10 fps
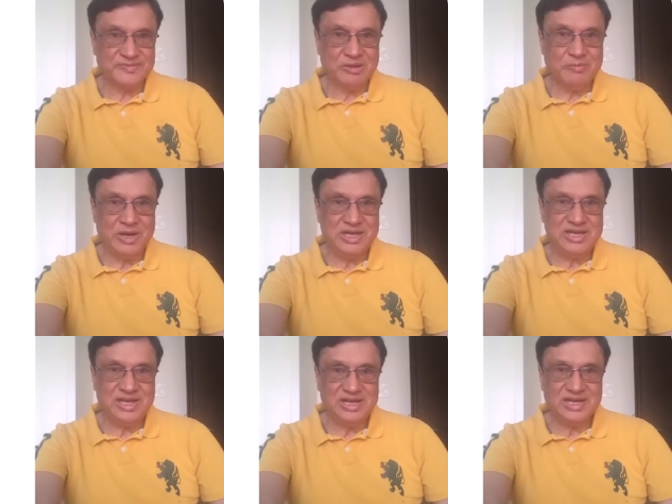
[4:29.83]
Now,
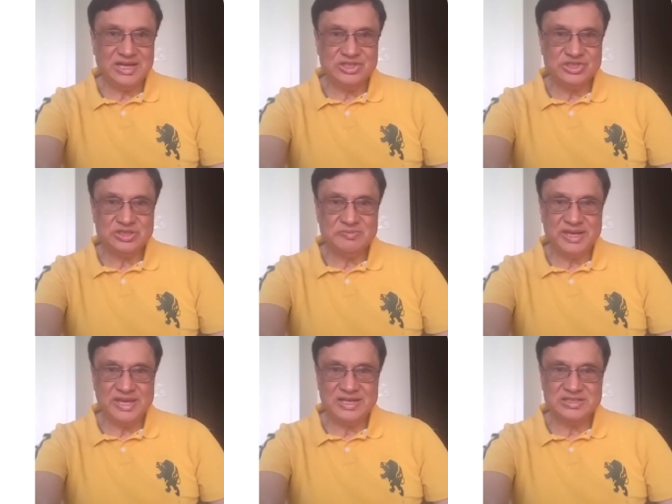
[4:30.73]
multi-head attention
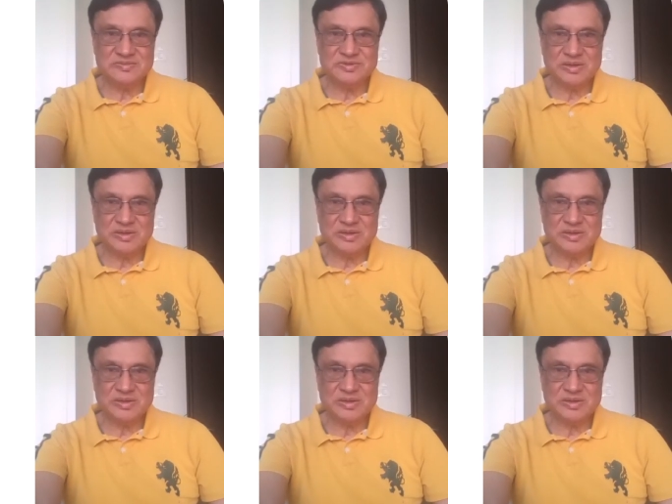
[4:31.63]
mechanisms